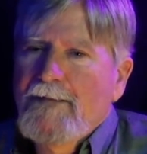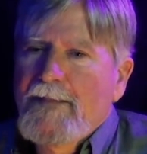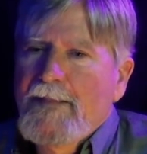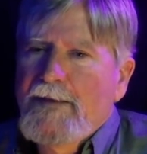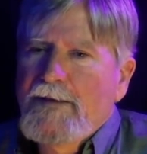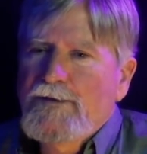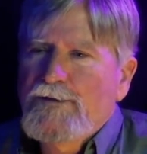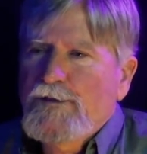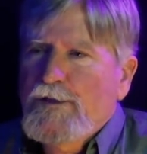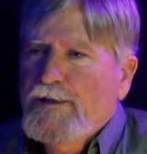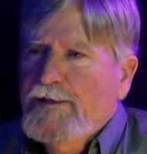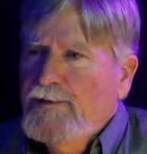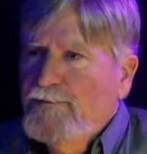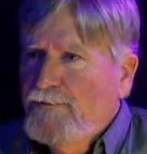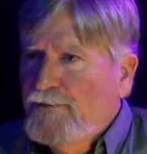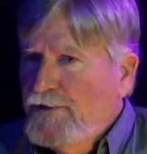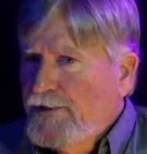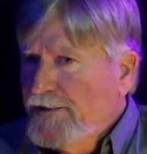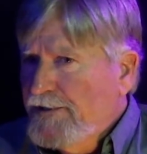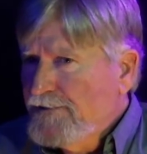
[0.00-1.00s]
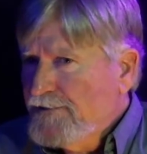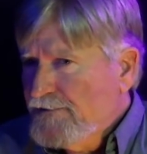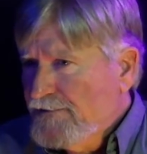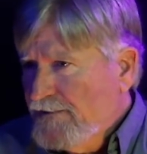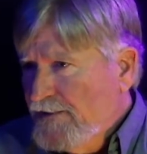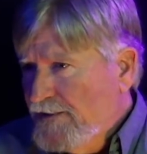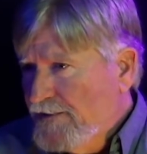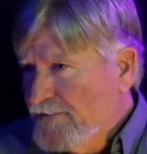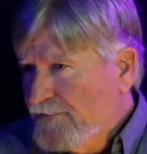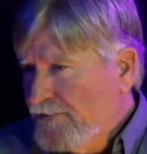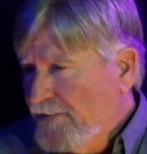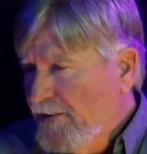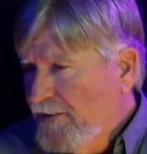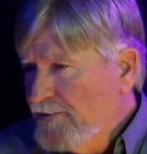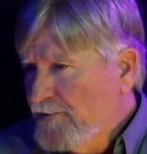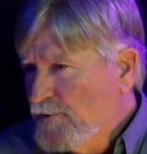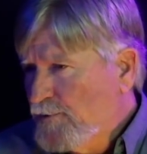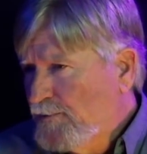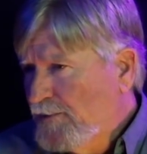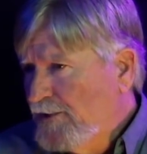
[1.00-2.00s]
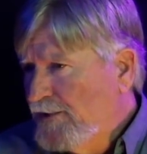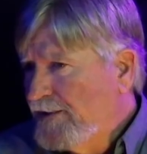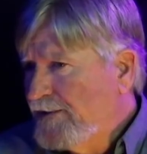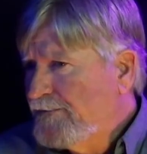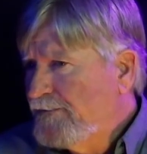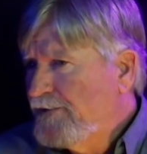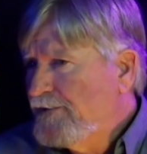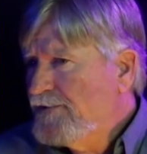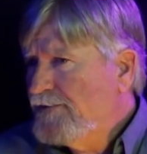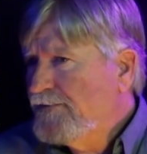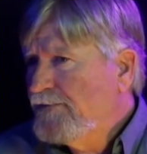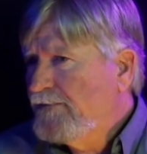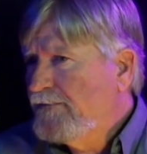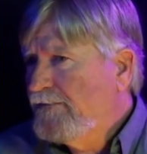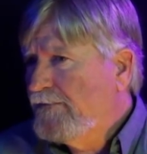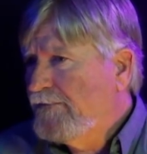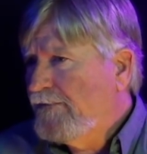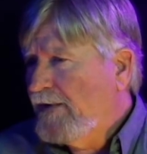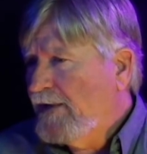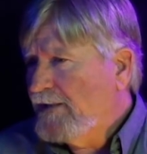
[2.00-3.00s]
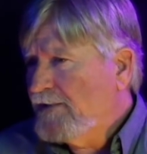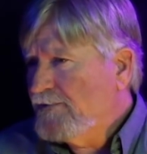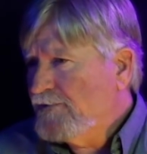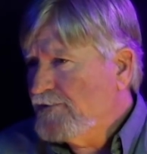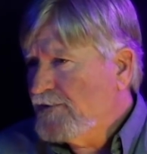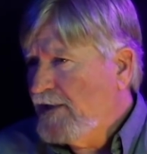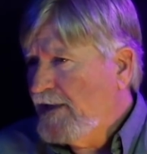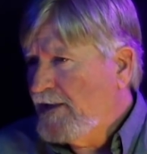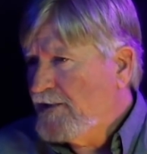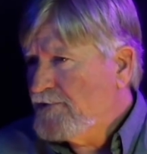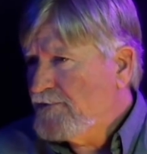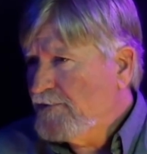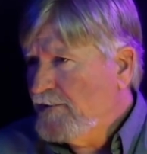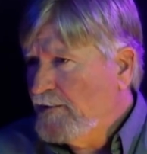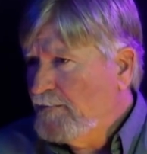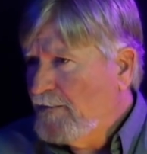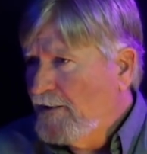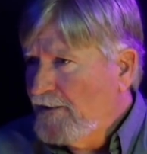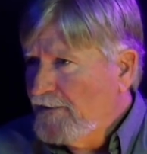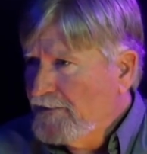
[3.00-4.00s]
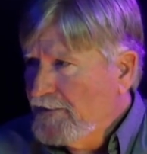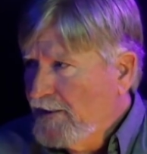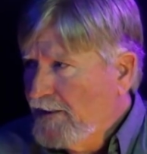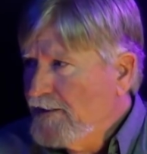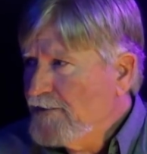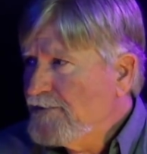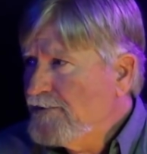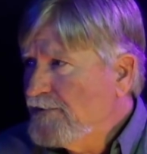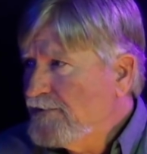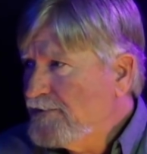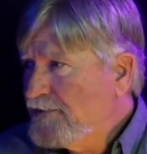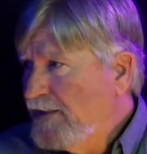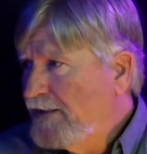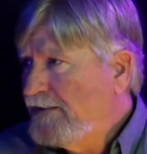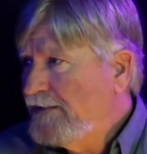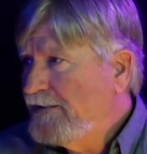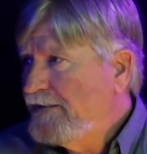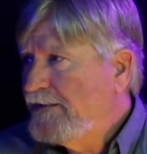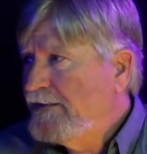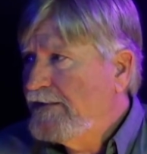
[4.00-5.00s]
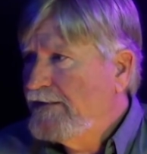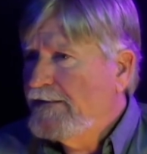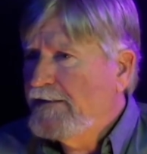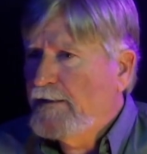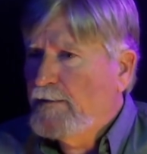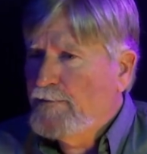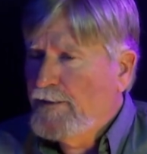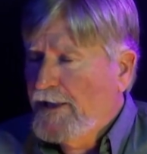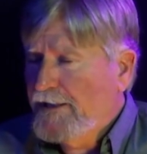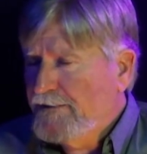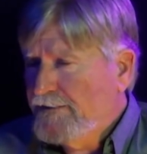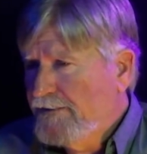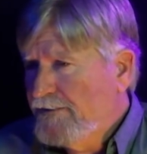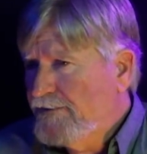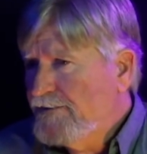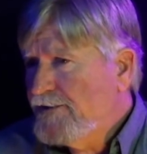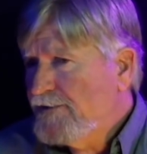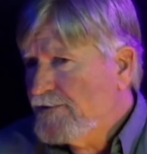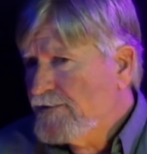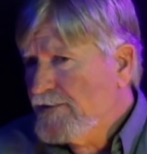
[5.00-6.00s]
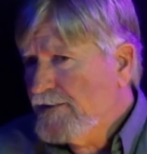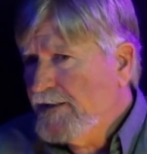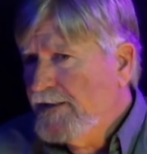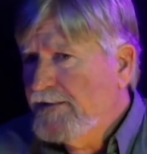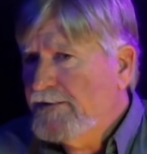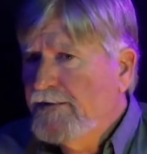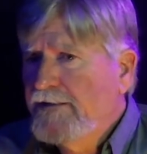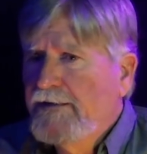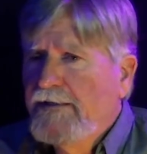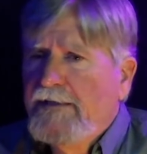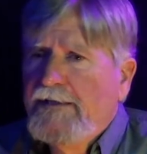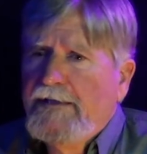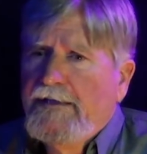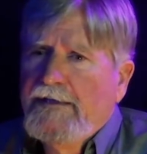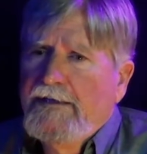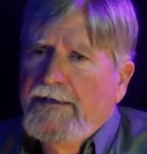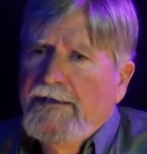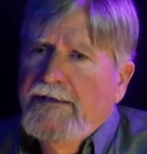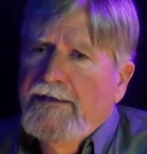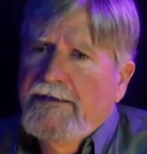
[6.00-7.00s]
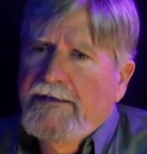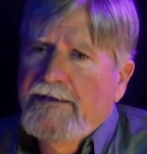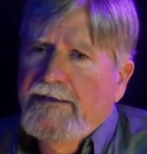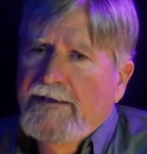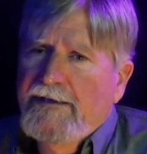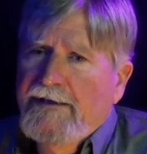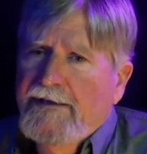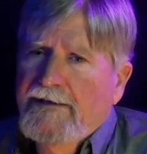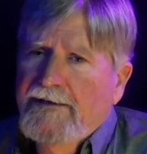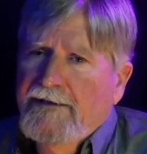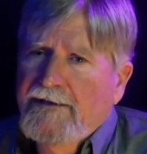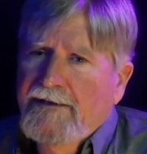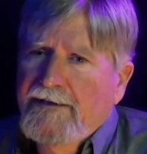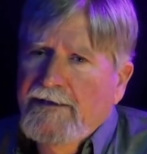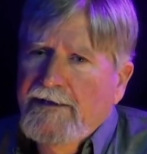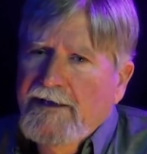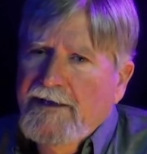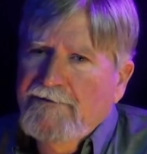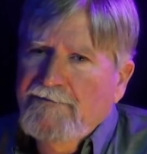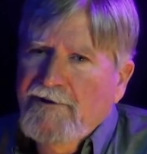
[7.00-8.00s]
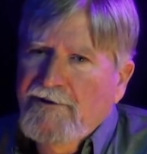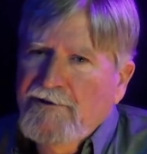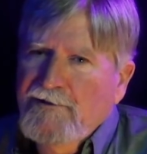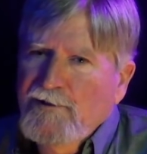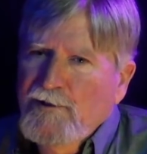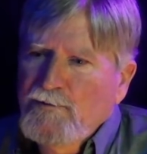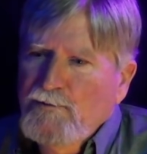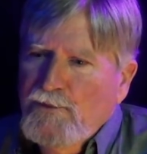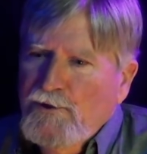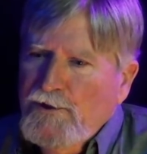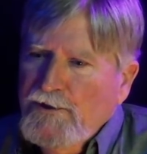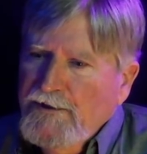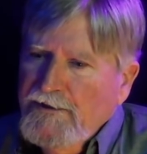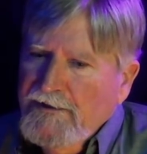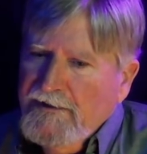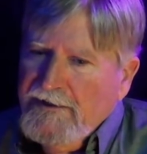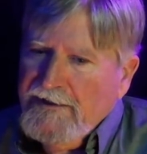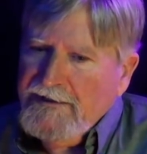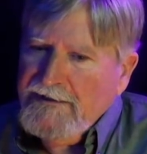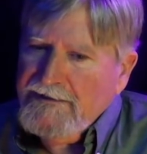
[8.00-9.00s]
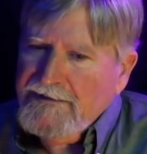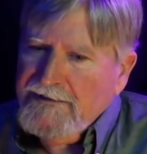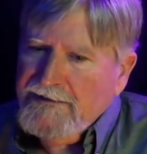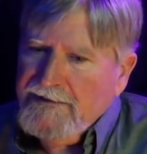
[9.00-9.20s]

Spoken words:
The second book is His Father's Blood, which follows actually Moll Dyer's descendant about 100 years later. And I have a third book that